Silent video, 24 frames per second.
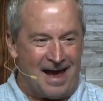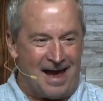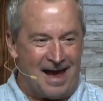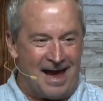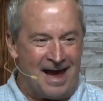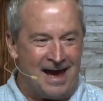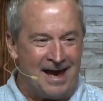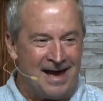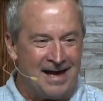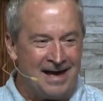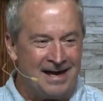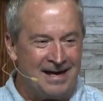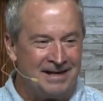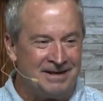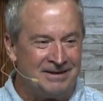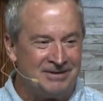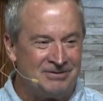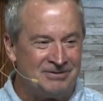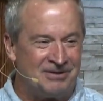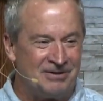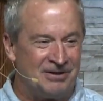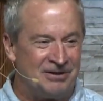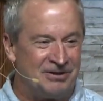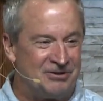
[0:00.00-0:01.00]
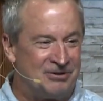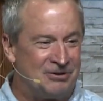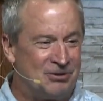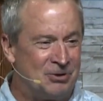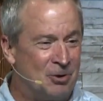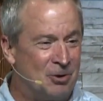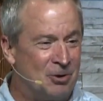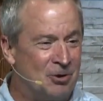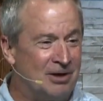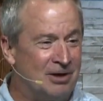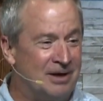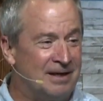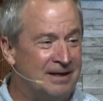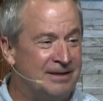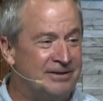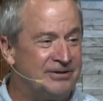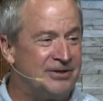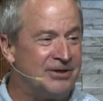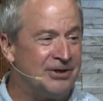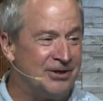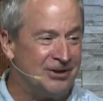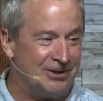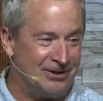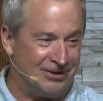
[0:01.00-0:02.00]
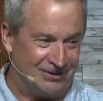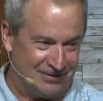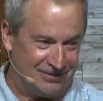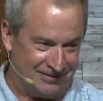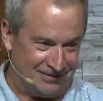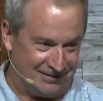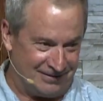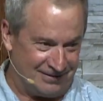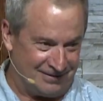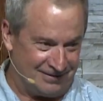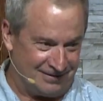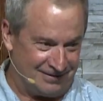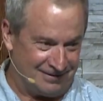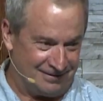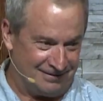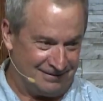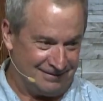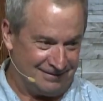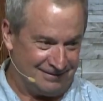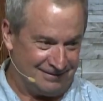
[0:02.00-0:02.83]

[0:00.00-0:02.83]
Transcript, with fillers: As the Torah Turns.